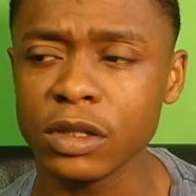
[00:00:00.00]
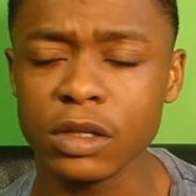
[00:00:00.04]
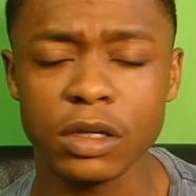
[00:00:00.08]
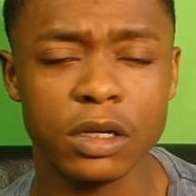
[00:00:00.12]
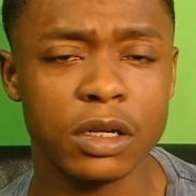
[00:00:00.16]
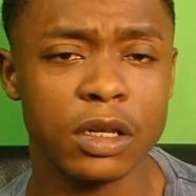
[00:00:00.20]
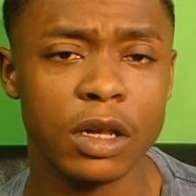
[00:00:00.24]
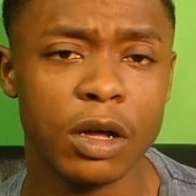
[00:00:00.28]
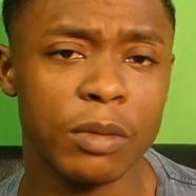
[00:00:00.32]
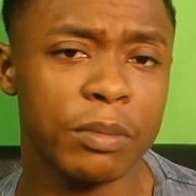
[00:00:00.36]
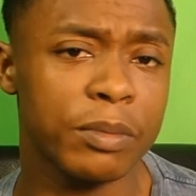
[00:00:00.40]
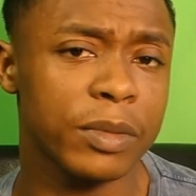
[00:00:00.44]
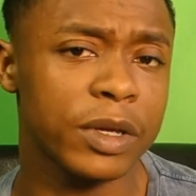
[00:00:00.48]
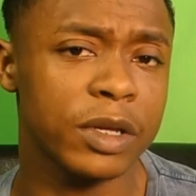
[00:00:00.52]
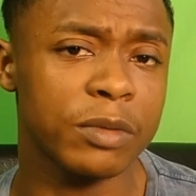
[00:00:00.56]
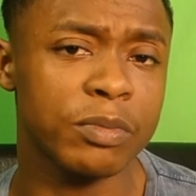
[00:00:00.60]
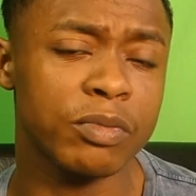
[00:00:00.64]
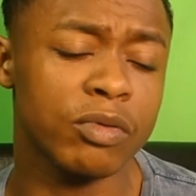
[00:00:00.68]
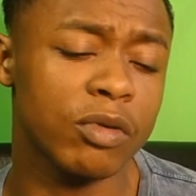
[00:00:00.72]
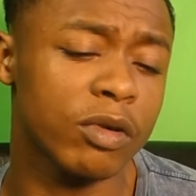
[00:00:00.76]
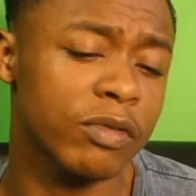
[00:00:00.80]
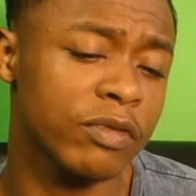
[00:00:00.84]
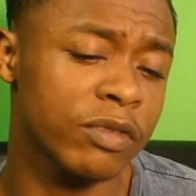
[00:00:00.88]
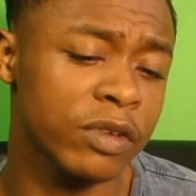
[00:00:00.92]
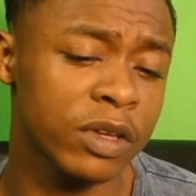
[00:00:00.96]
The club made
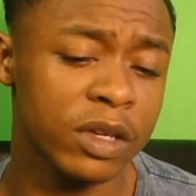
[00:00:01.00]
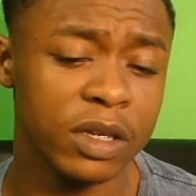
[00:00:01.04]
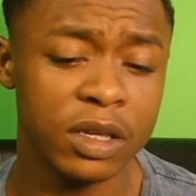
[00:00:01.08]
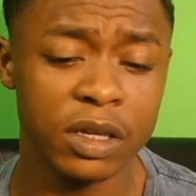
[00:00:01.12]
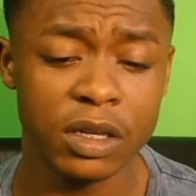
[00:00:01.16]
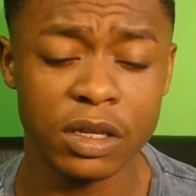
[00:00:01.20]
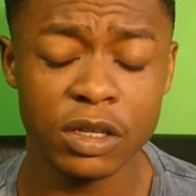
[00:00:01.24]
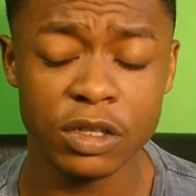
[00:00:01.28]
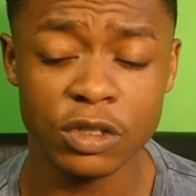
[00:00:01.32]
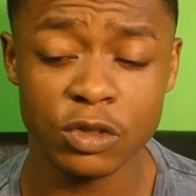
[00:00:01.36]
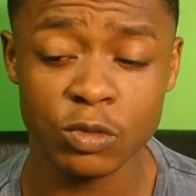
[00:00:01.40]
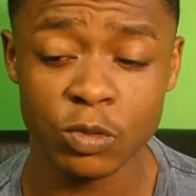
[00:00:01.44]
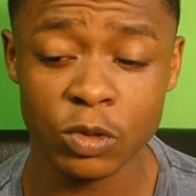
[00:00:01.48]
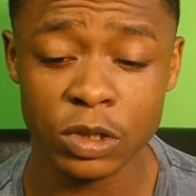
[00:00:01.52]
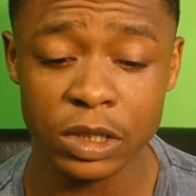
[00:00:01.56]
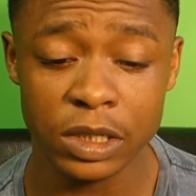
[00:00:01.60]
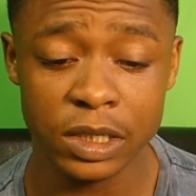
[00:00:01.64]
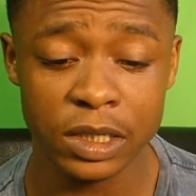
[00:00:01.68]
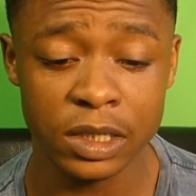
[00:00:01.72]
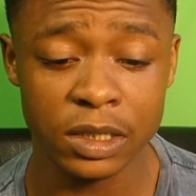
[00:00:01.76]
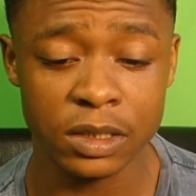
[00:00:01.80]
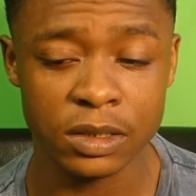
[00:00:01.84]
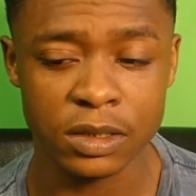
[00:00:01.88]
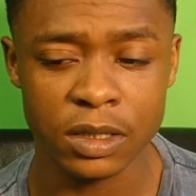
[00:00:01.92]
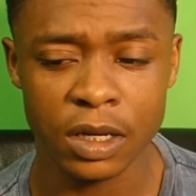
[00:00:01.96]
profit, it is what it
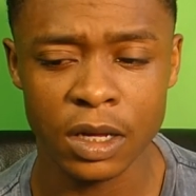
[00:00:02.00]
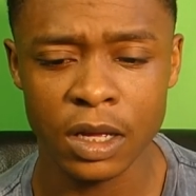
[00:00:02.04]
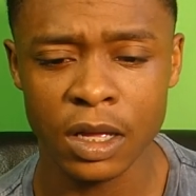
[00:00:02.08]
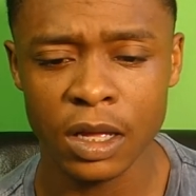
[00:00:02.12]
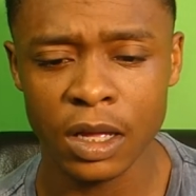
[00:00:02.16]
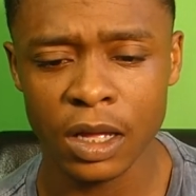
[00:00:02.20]
is.